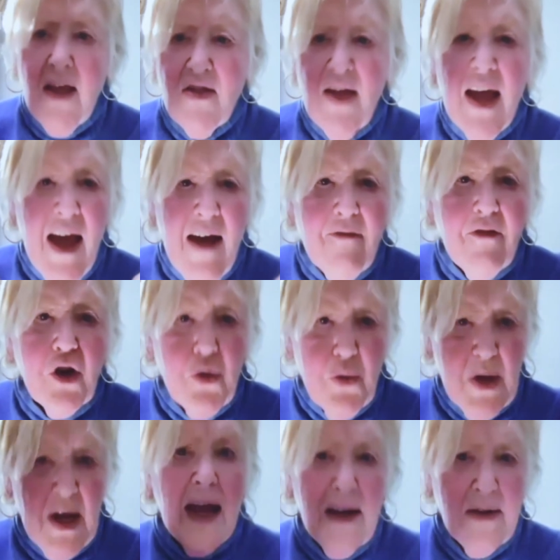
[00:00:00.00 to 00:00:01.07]
they have a
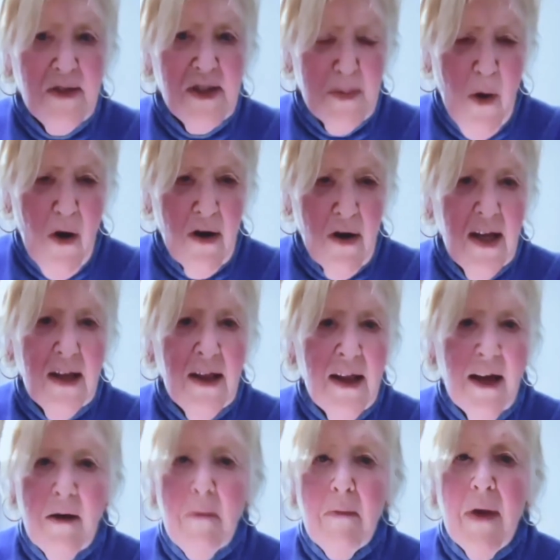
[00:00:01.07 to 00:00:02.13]
creative spark in
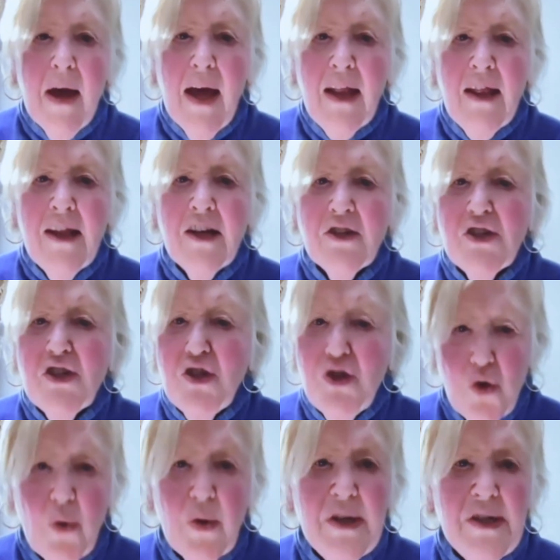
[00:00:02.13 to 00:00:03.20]
them, and their
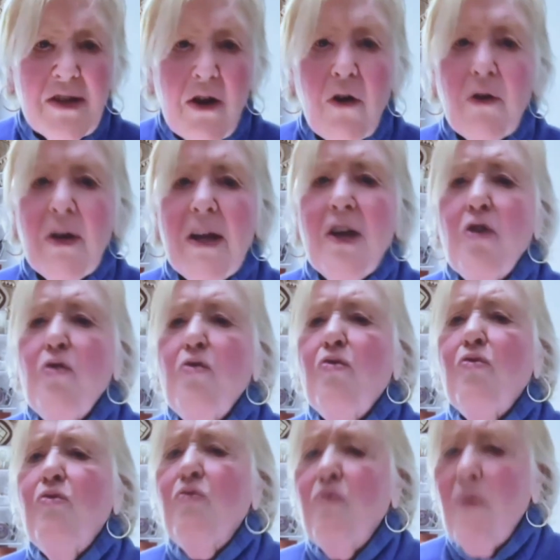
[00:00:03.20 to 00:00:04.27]
stories are
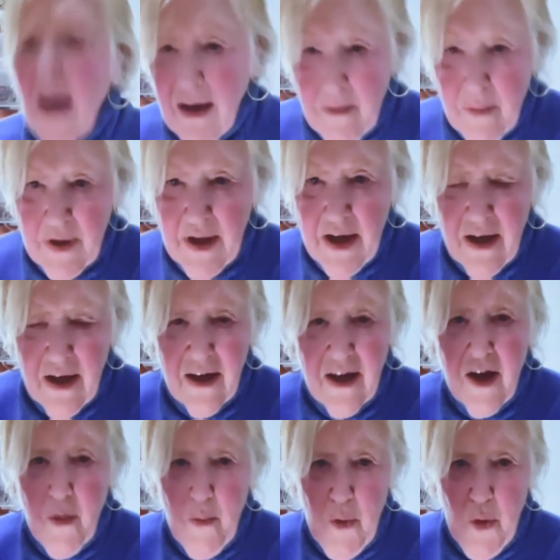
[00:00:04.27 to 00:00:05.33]
incredibly
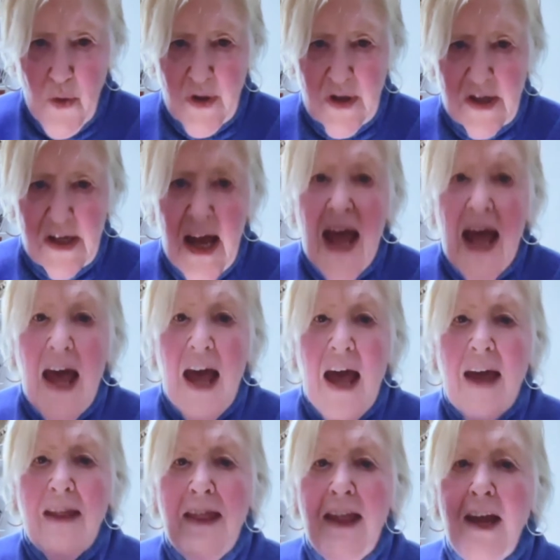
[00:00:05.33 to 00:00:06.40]
important.
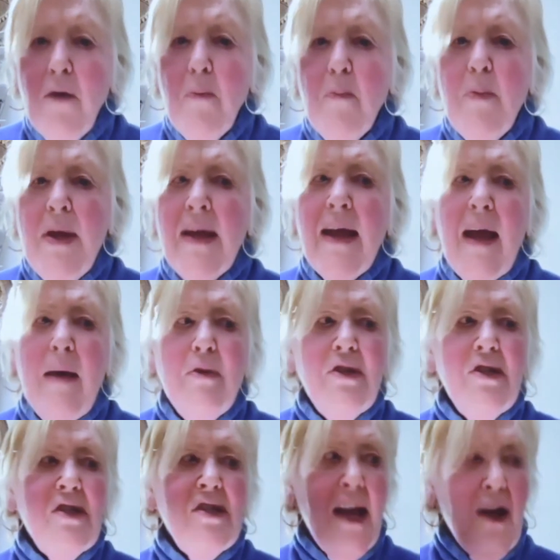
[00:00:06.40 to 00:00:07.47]
And they're being able
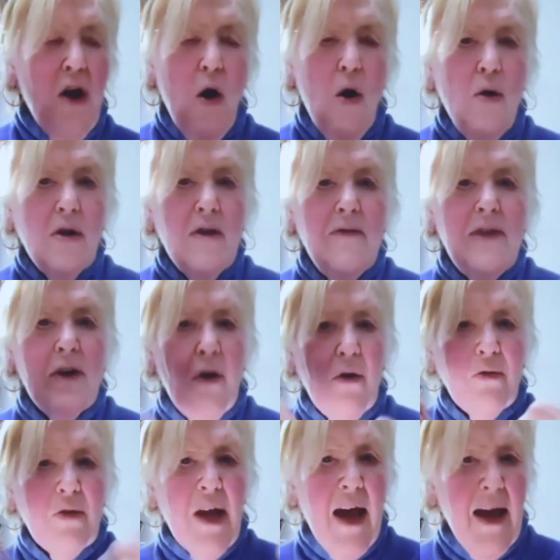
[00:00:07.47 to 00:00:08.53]
to take hold of their
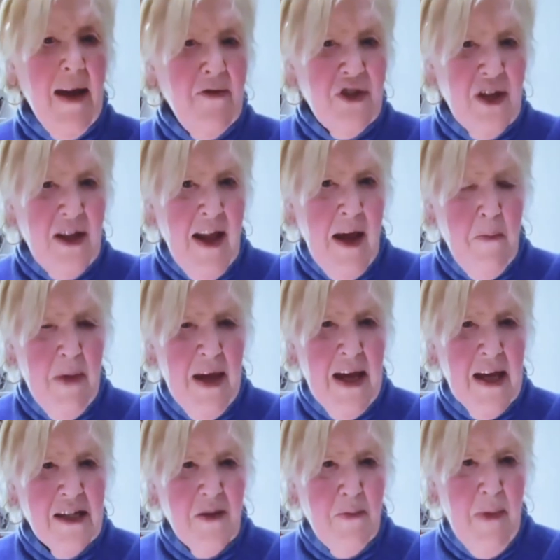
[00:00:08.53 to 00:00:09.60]
own lives and then
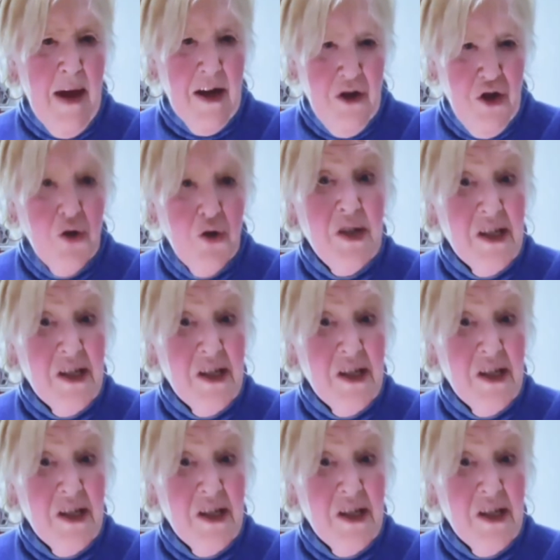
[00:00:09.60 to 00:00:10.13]
begin to make new